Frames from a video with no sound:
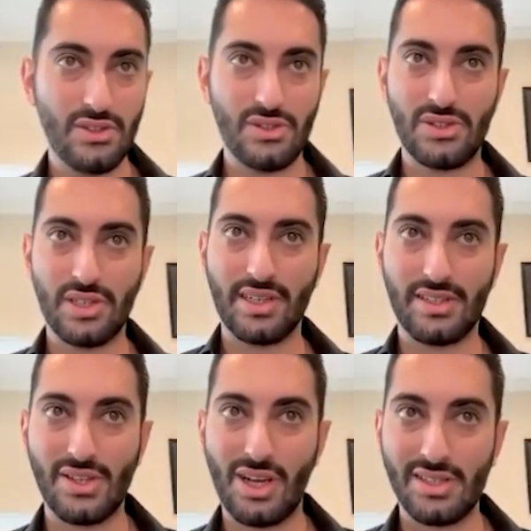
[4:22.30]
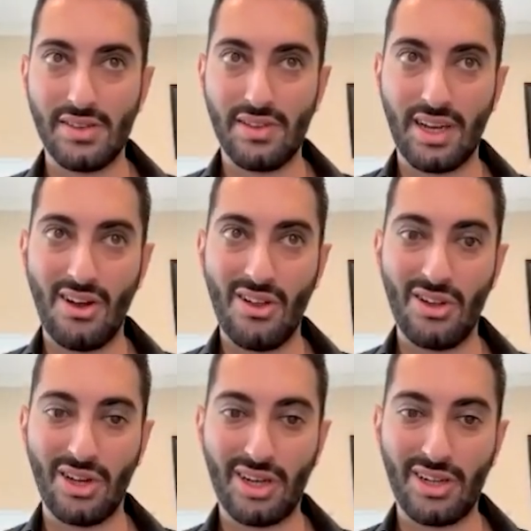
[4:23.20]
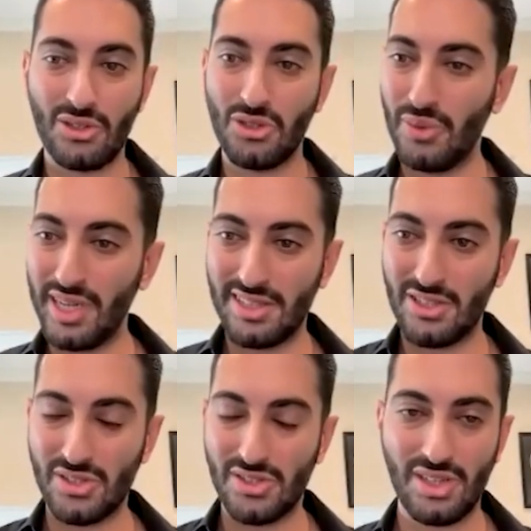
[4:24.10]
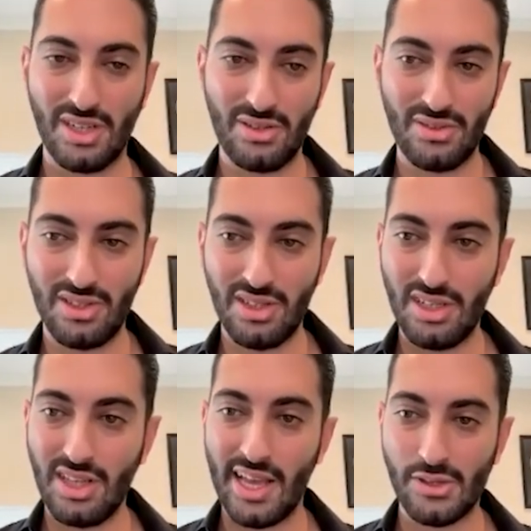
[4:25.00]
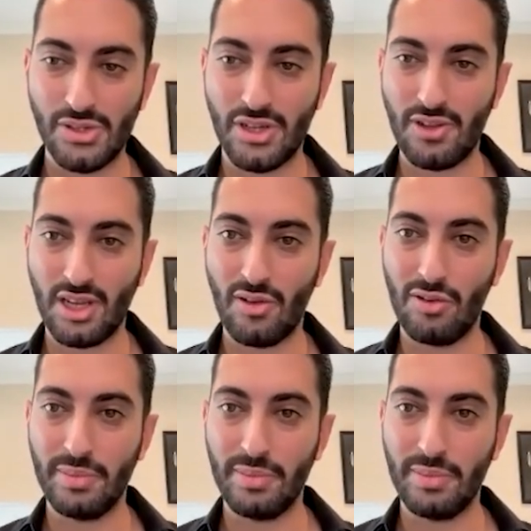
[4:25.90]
secret sauce of like how long you should wait. It's just, you know, ask yourself, like, what